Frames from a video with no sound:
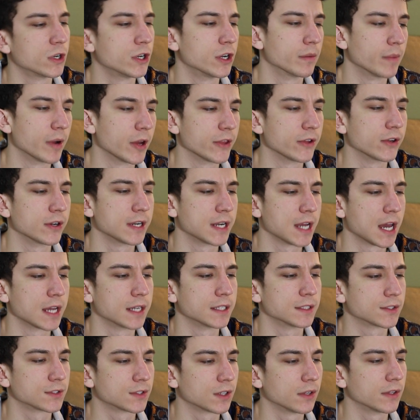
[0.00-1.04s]
when your mother and I
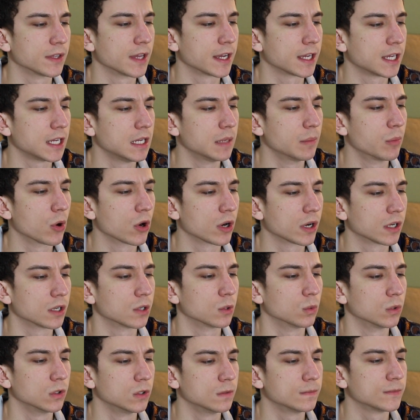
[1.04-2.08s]
installed that keyboard in her
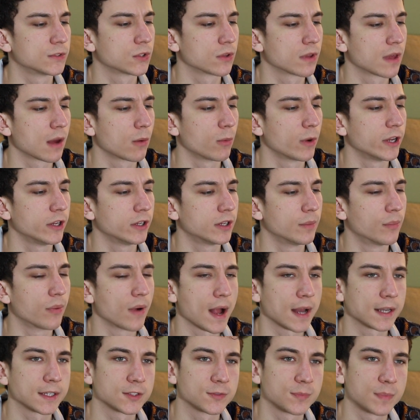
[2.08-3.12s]
womb so that way you could
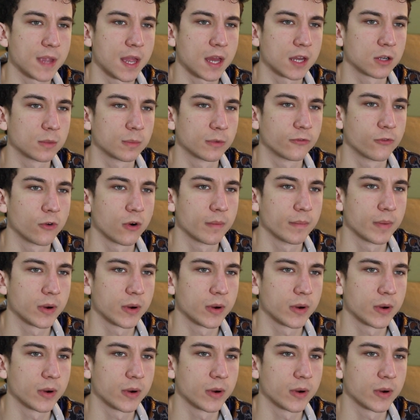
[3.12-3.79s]
practice piano before